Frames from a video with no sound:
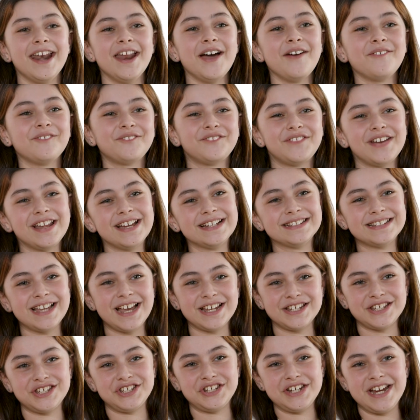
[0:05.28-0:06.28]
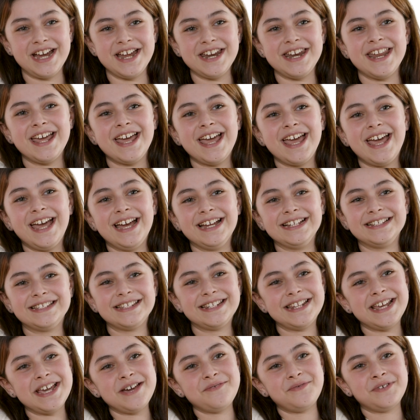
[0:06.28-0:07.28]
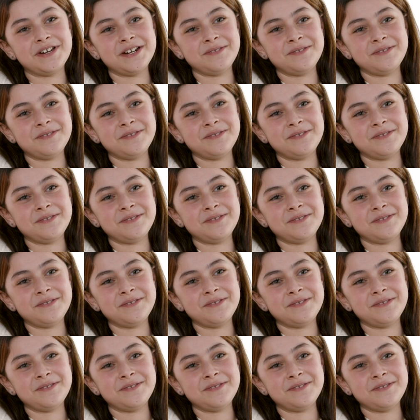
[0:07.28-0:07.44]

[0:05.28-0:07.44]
And I'm Fleur Tashjian, and today we're